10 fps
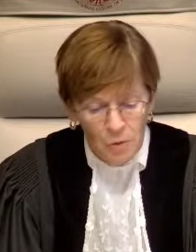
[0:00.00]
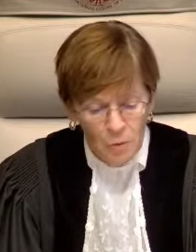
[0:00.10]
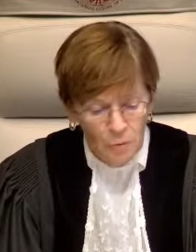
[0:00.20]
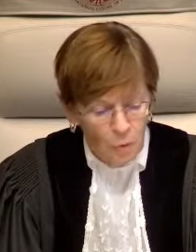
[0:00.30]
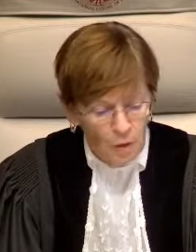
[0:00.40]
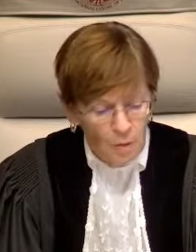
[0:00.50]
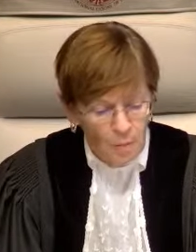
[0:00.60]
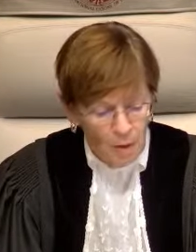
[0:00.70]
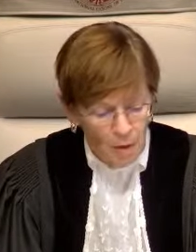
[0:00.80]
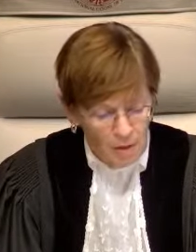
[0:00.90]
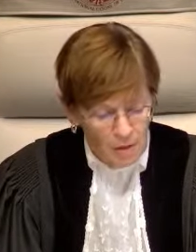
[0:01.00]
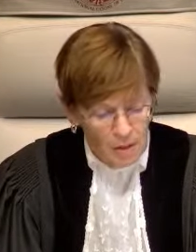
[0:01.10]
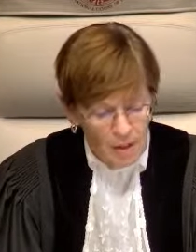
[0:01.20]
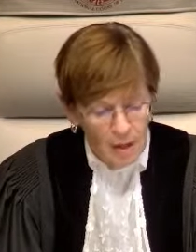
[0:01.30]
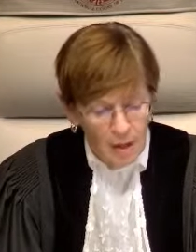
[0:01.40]
as to afford the
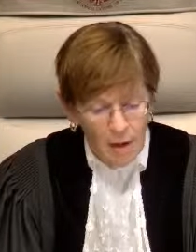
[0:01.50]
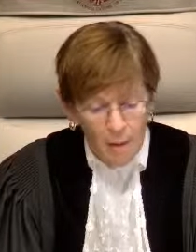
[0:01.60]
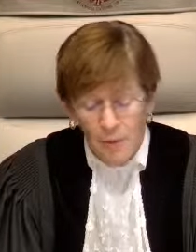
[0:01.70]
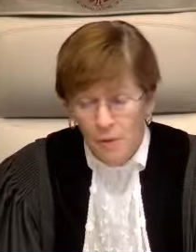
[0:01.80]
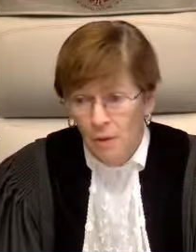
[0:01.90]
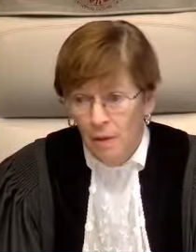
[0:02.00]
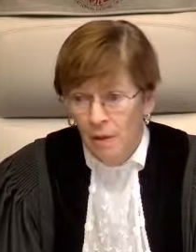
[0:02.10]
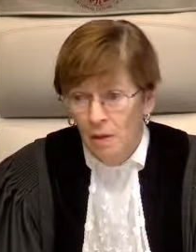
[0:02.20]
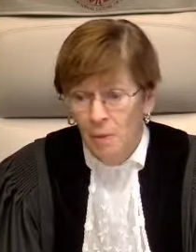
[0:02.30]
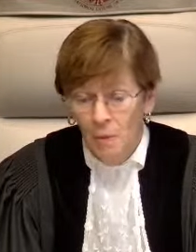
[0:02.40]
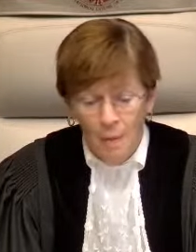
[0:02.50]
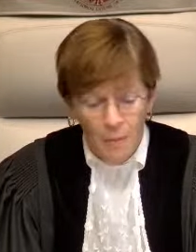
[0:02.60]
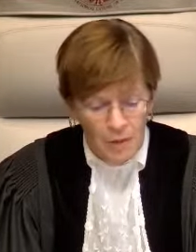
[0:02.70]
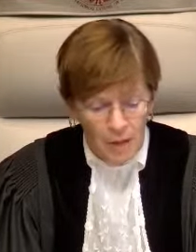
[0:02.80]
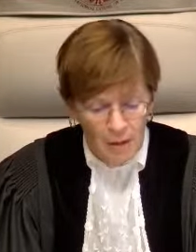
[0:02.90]
parties an opportunity to
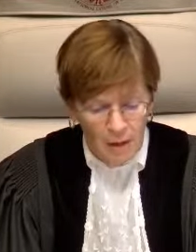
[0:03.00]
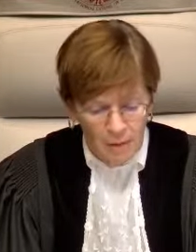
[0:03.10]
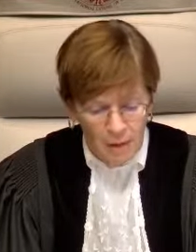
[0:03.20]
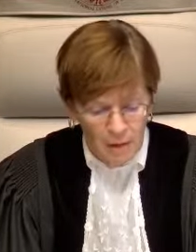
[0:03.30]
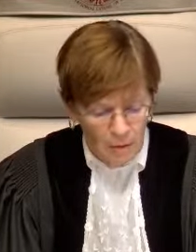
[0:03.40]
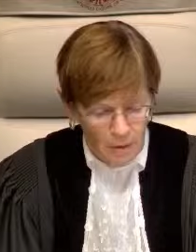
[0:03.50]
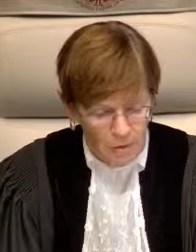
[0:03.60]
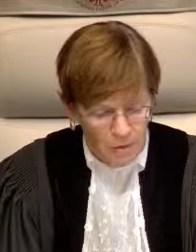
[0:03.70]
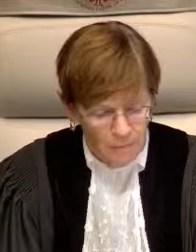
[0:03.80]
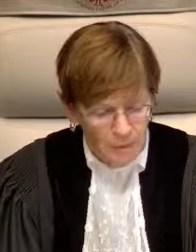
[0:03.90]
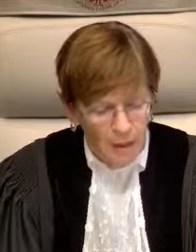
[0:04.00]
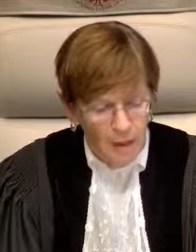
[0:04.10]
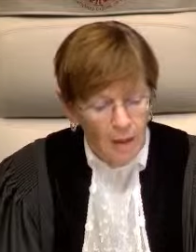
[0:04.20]
be represented at the hearings.